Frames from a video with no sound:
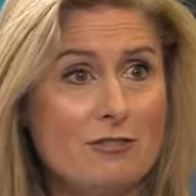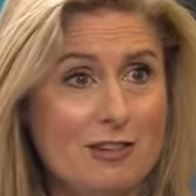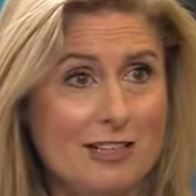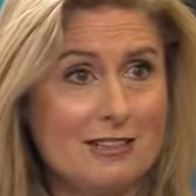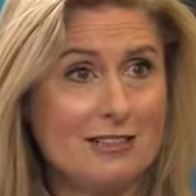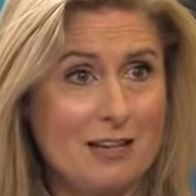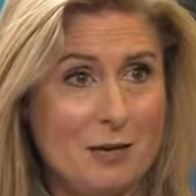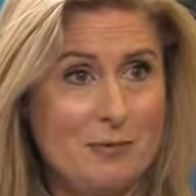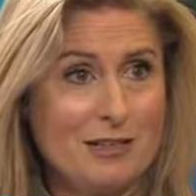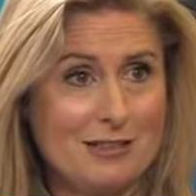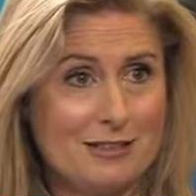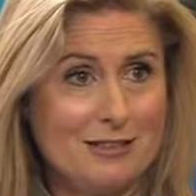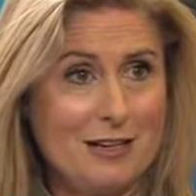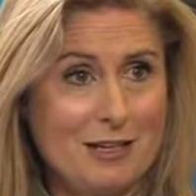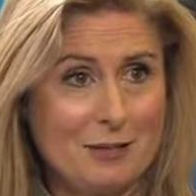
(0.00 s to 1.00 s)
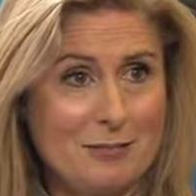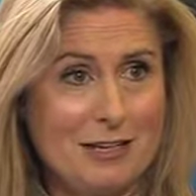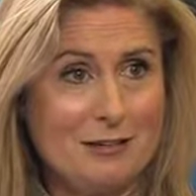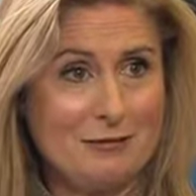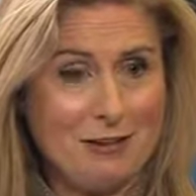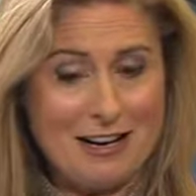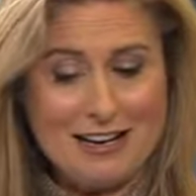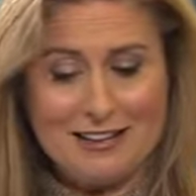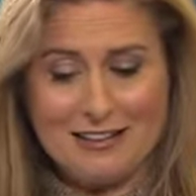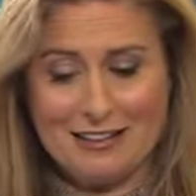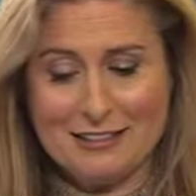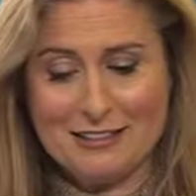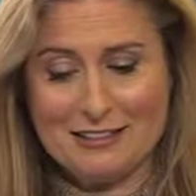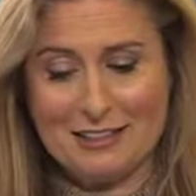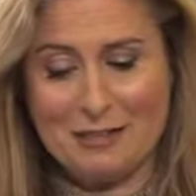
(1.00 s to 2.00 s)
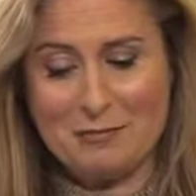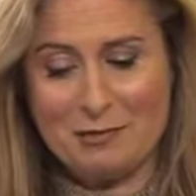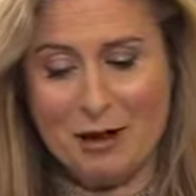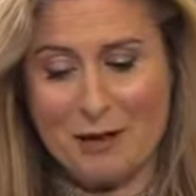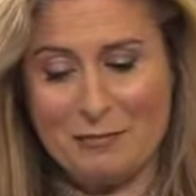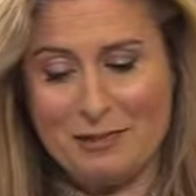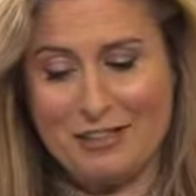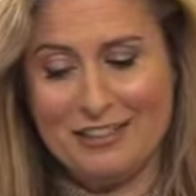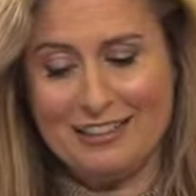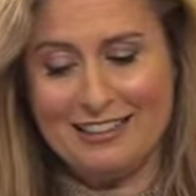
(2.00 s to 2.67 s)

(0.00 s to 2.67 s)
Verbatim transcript: fun topic to talk about, right? Unclaimed property.